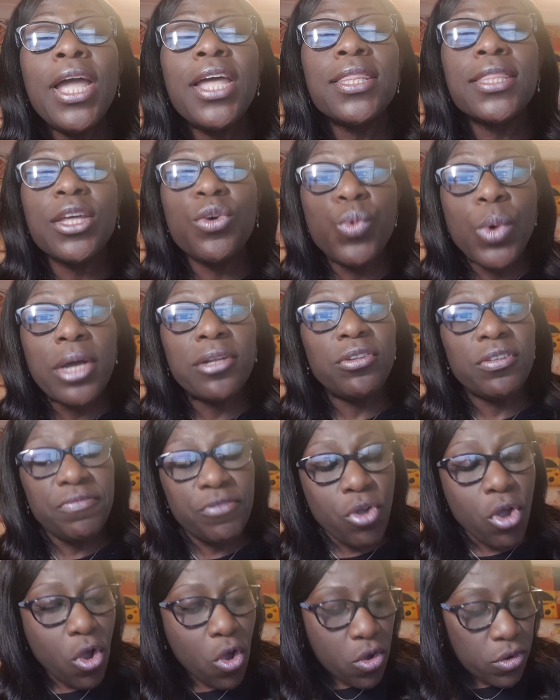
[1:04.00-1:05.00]
in the word
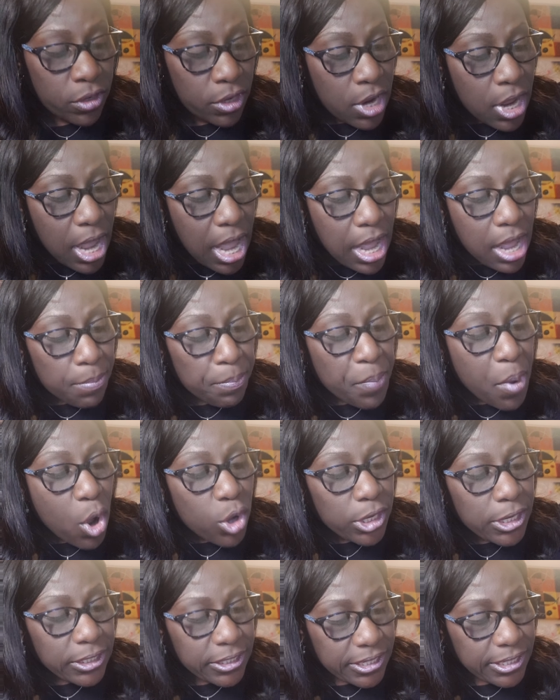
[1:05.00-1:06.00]
of God. Uh,
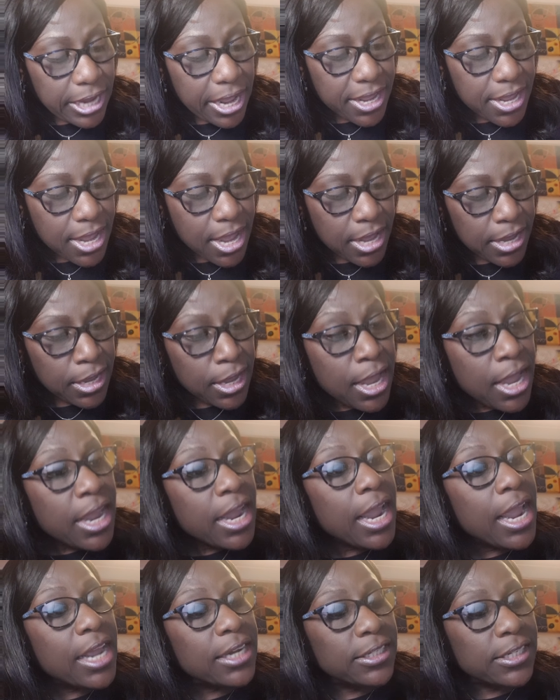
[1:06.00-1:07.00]
Paul is saying
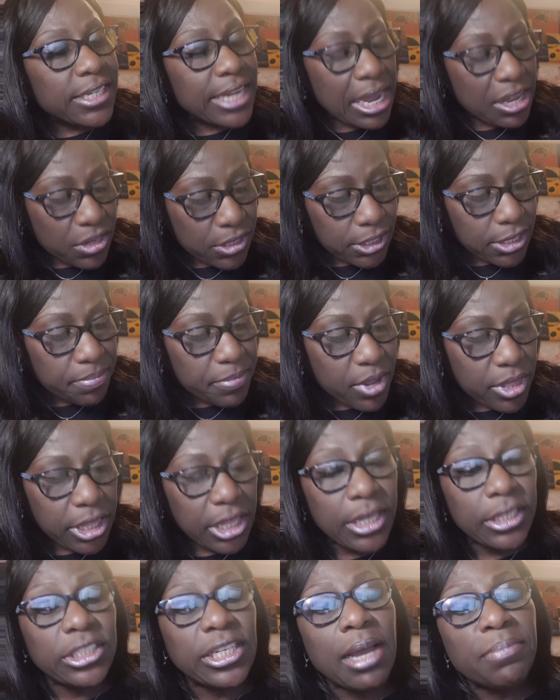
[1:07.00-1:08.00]
in Second
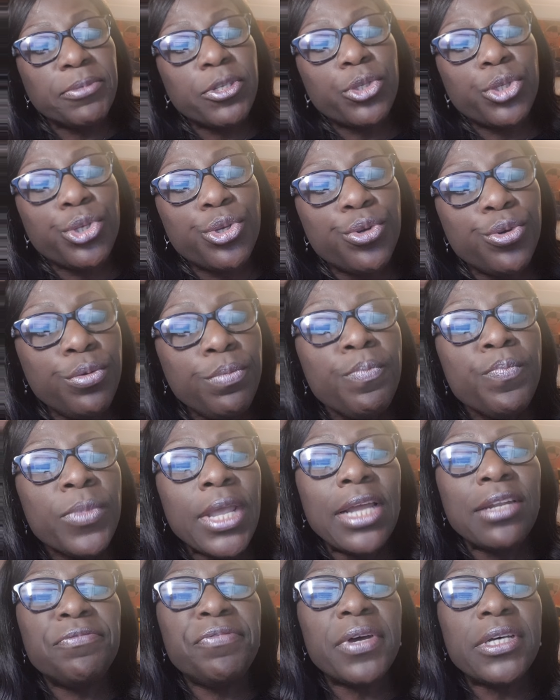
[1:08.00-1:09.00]
Timothy chapter 2,
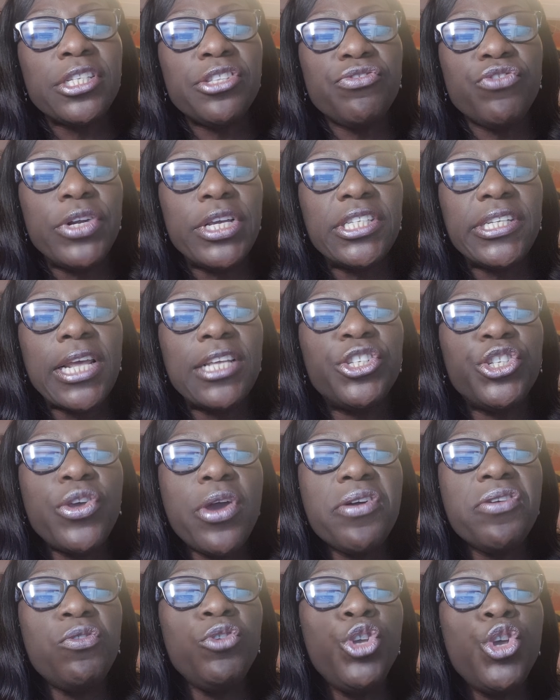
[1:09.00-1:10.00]
in verse 3, he says,
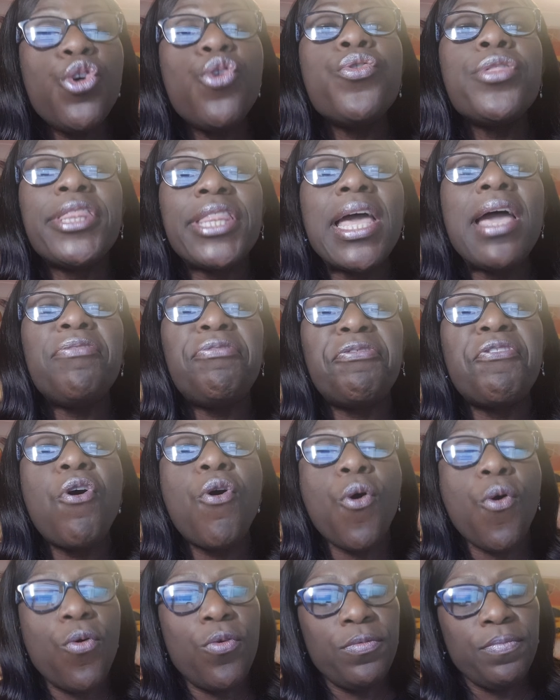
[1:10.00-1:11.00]
you, you
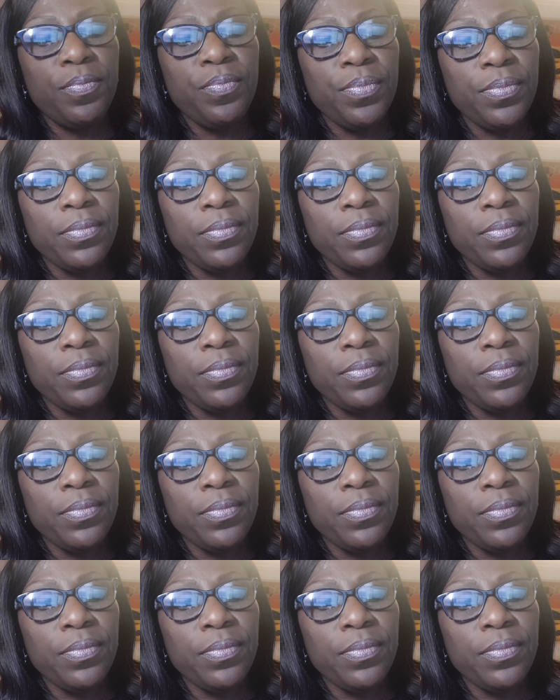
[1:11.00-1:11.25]
therefore